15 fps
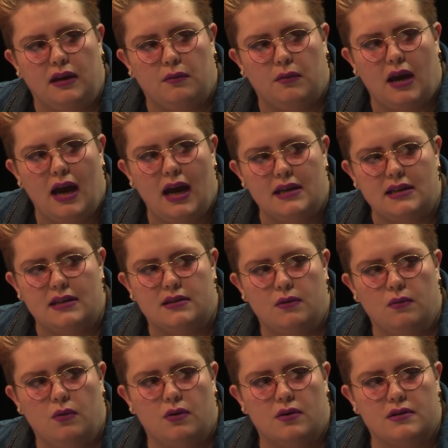and we're heading
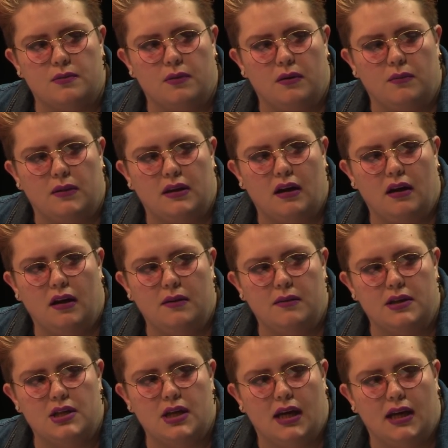towards one with
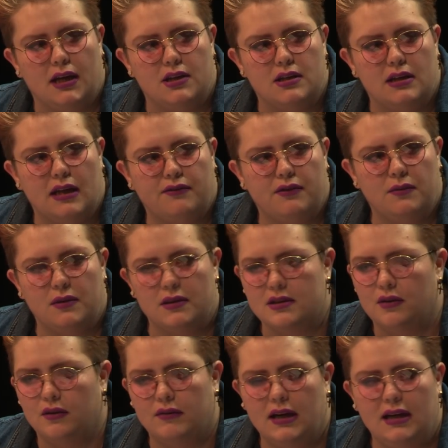climate change and everyone's
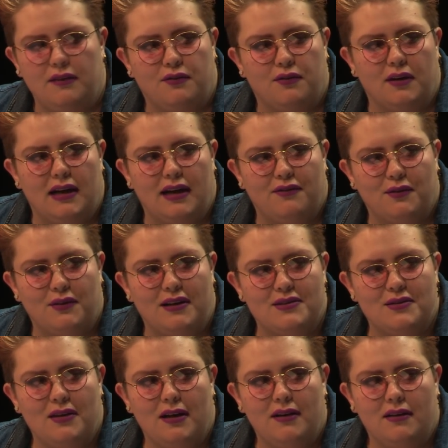not ready for it. Everyone, there's
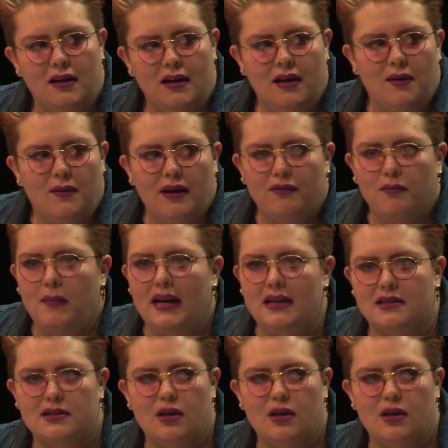all load, we haven't made